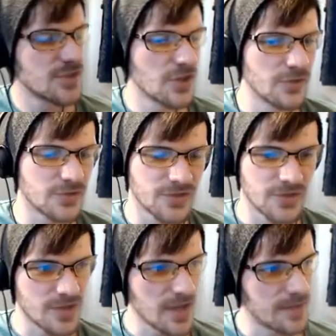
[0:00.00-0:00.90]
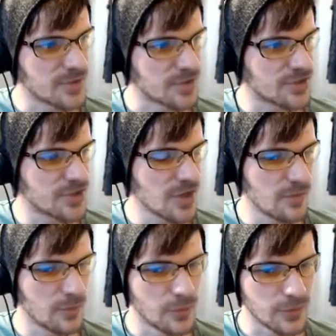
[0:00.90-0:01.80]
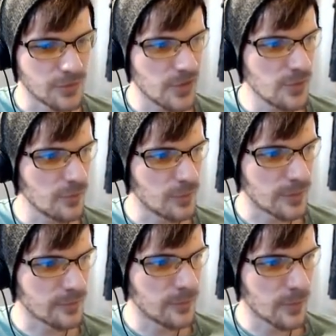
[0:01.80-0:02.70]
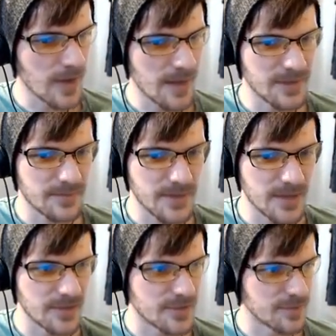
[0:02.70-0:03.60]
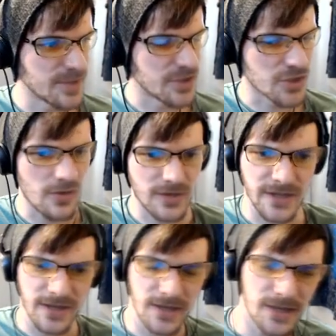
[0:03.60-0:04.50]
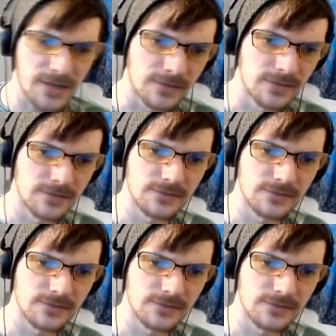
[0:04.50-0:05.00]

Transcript: So to time to show all you what for am it mean to be chonk car.